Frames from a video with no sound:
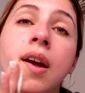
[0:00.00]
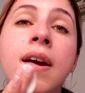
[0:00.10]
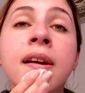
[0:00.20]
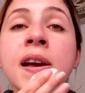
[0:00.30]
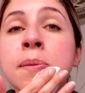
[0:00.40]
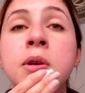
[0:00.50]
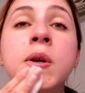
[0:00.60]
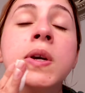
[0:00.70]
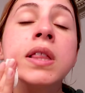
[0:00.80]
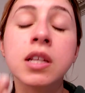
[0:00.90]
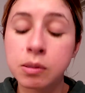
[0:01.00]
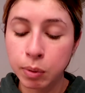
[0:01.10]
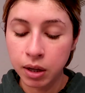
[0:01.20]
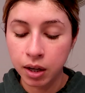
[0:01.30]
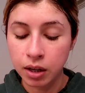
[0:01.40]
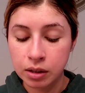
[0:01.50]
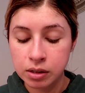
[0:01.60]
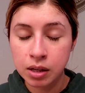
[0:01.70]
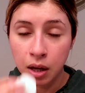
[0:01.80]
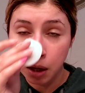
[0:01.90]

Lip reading: And I'm doing this because